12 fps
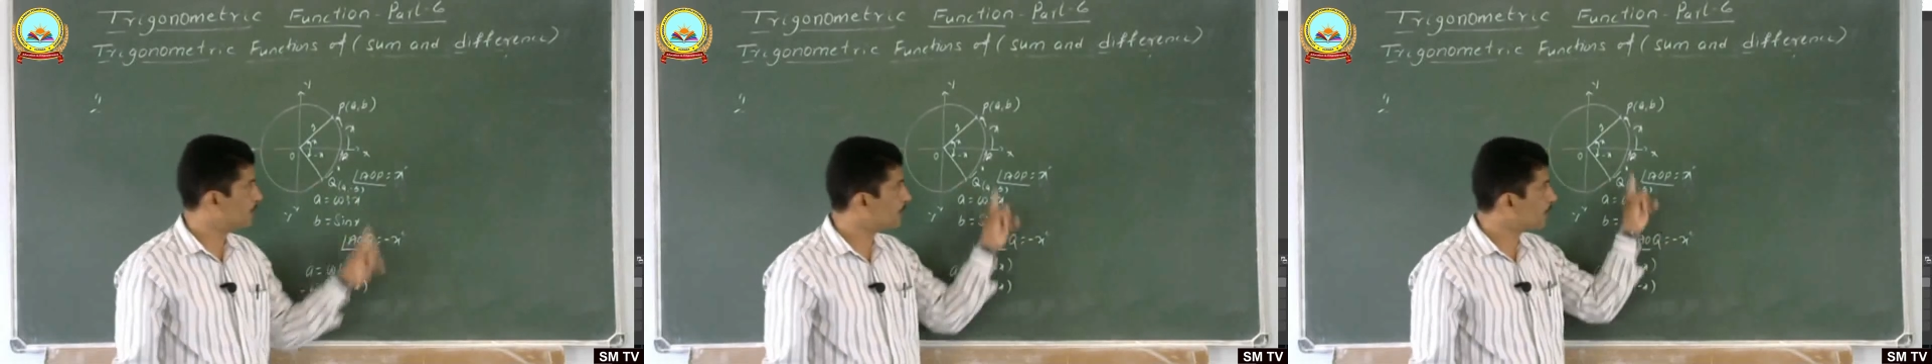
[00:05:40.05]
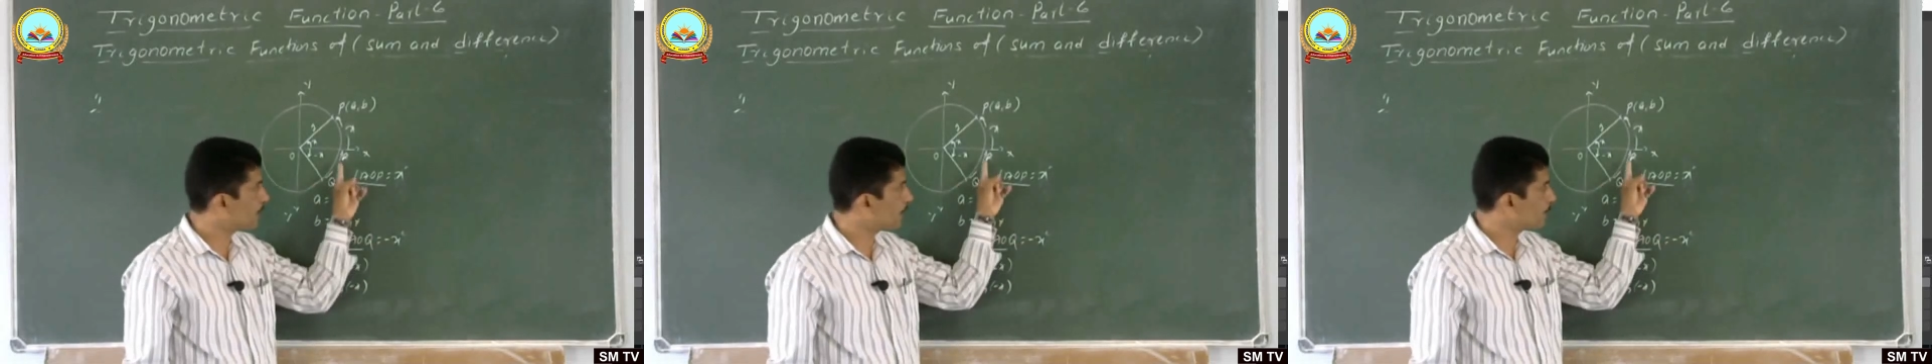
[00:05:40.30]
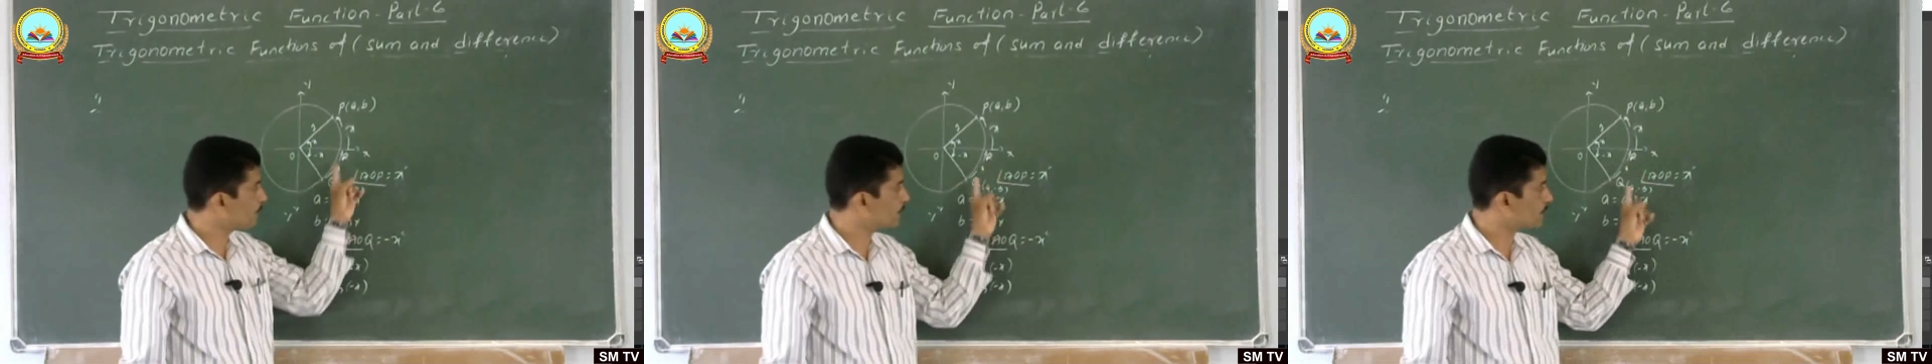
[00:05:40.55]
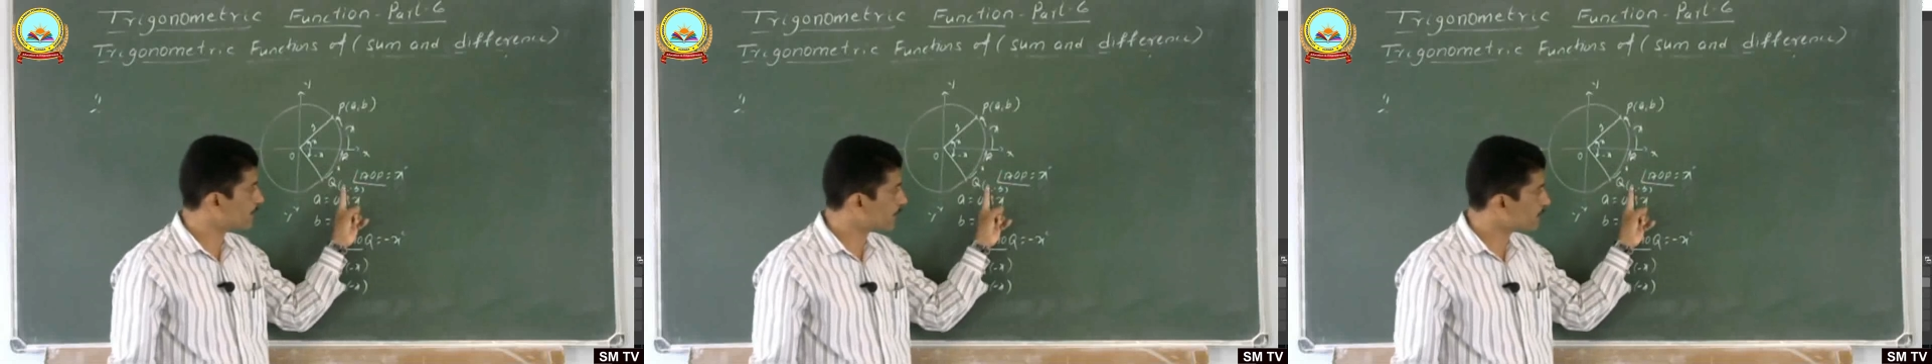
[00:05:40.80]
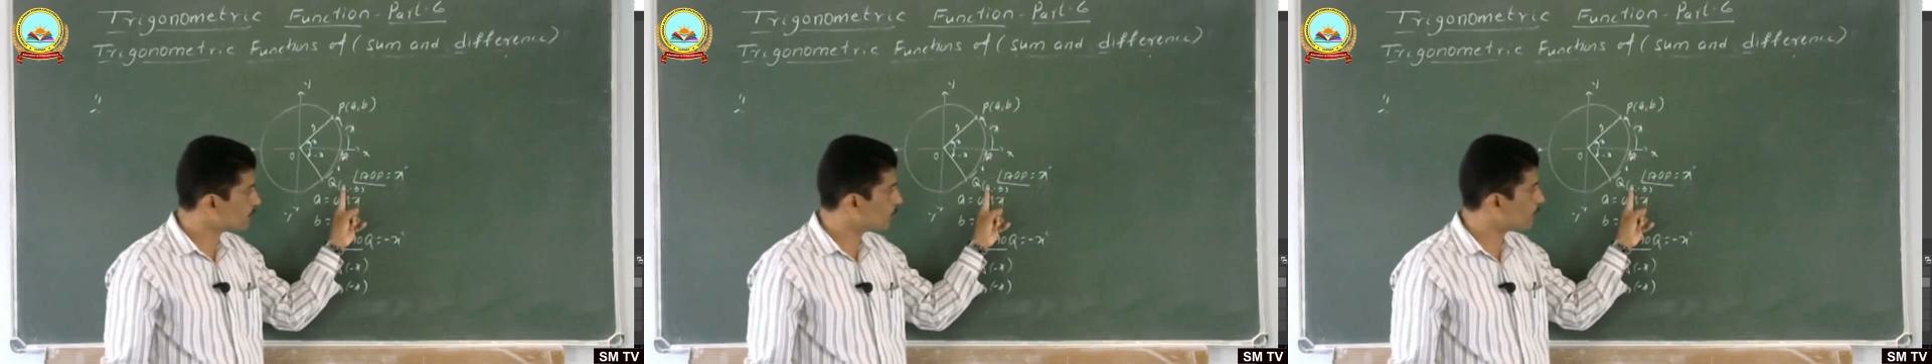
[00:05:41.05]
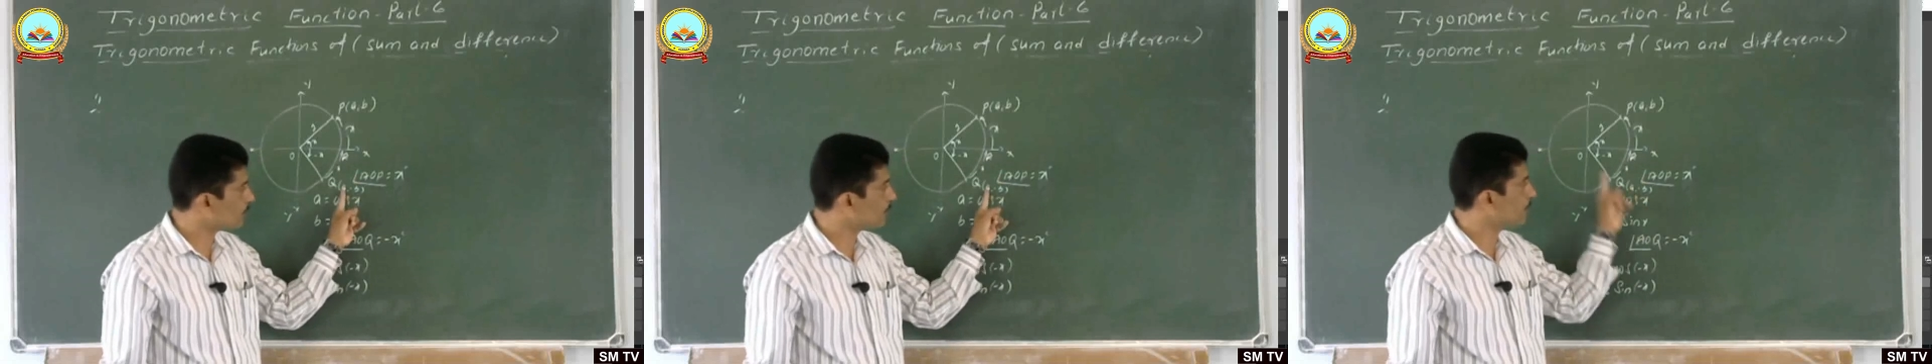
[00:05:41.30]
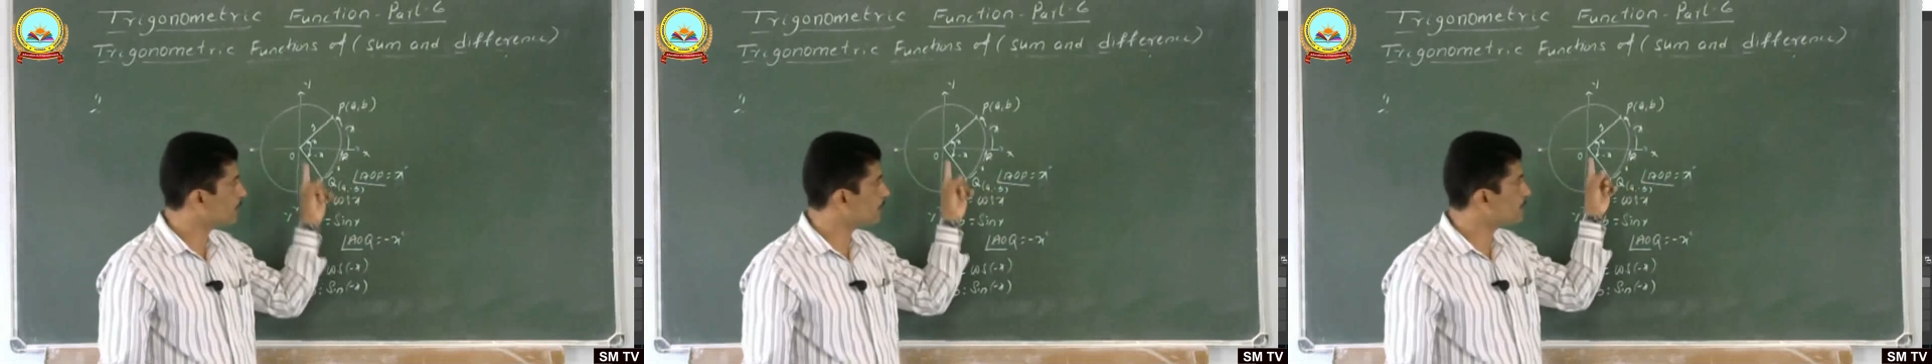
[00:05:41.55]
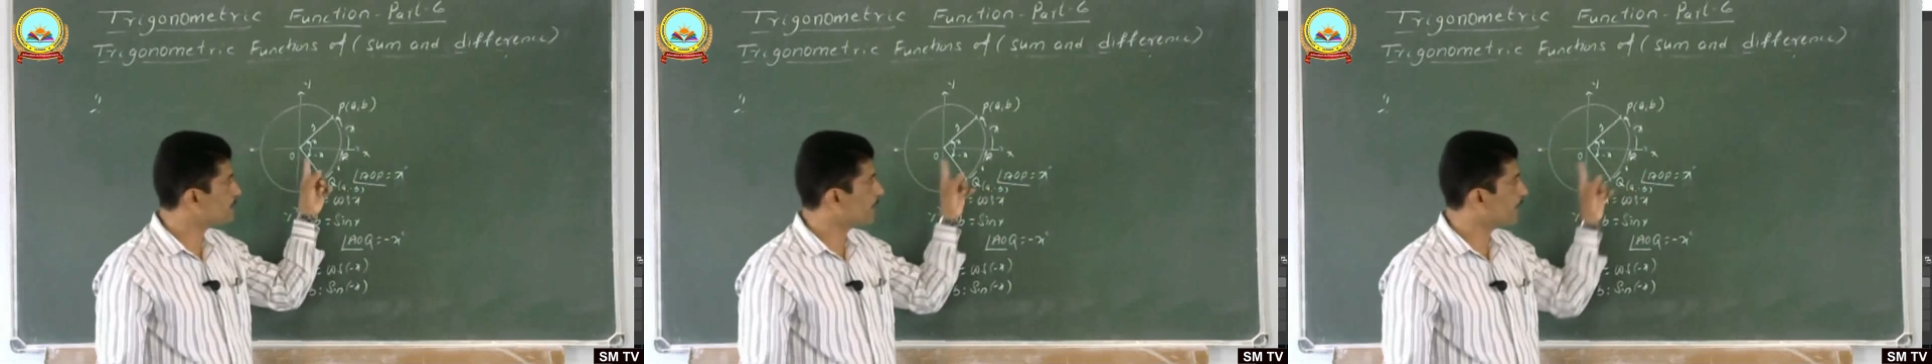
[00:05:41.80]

Here a means x coordinate is